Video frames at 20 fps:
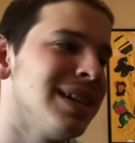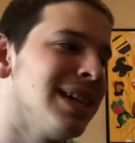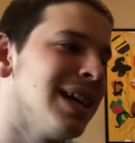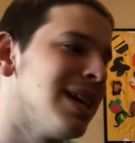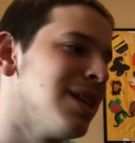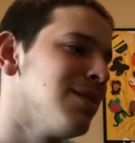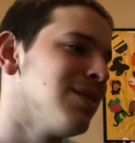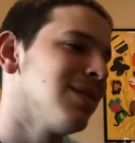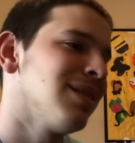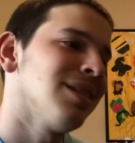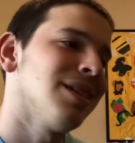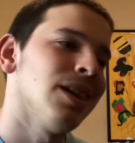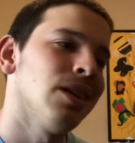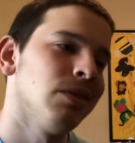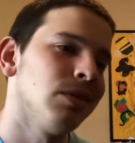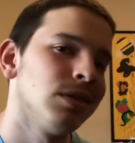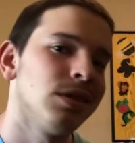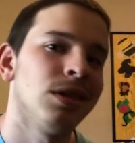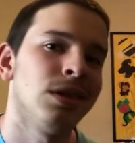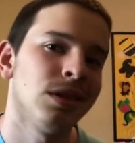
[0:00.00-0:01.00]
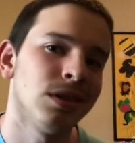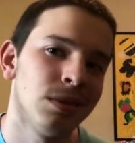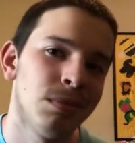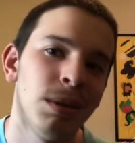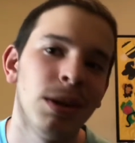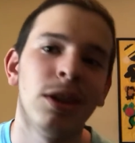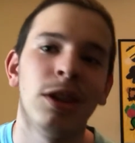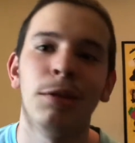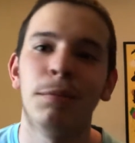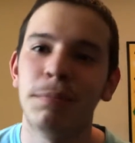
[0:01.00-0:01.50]
and you still haven't talked
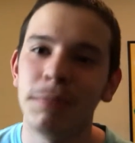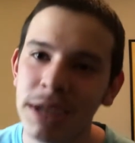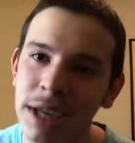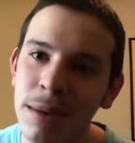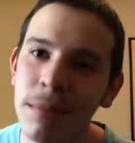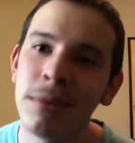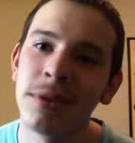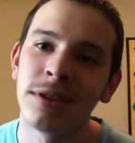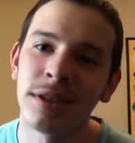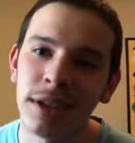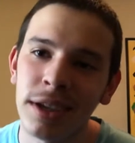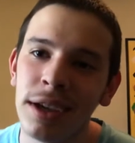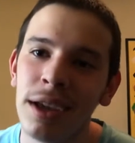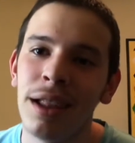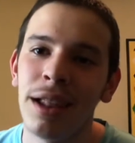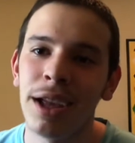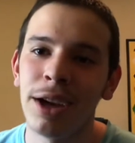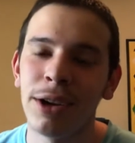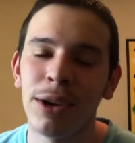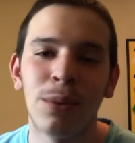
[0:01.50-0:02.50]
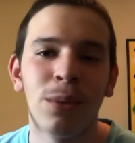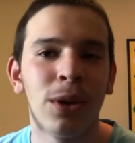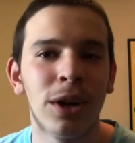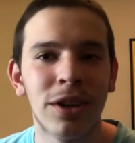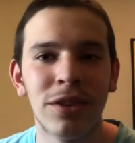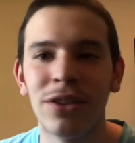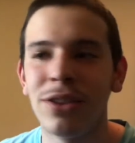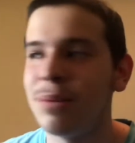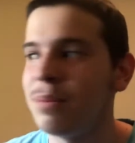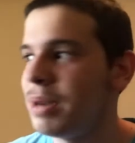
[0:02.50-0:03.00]
about the meme singularity. What is
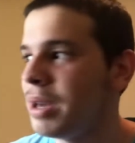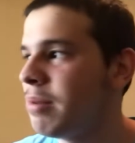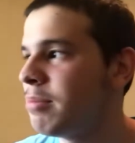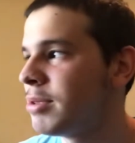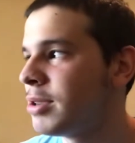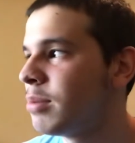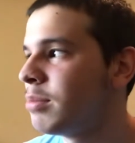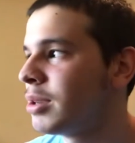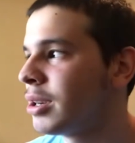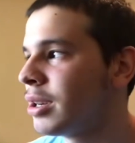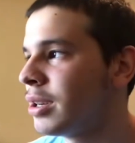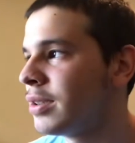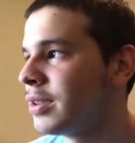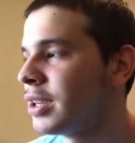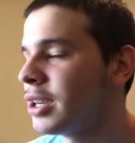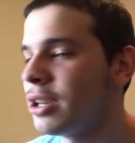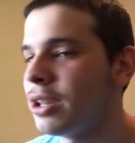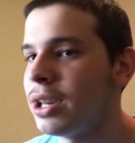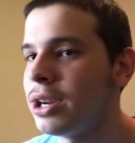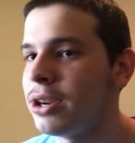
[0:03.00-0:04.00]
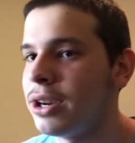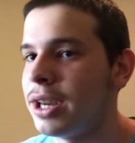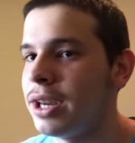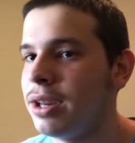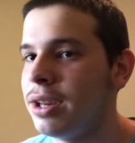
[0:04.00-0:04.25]
the meme singularity?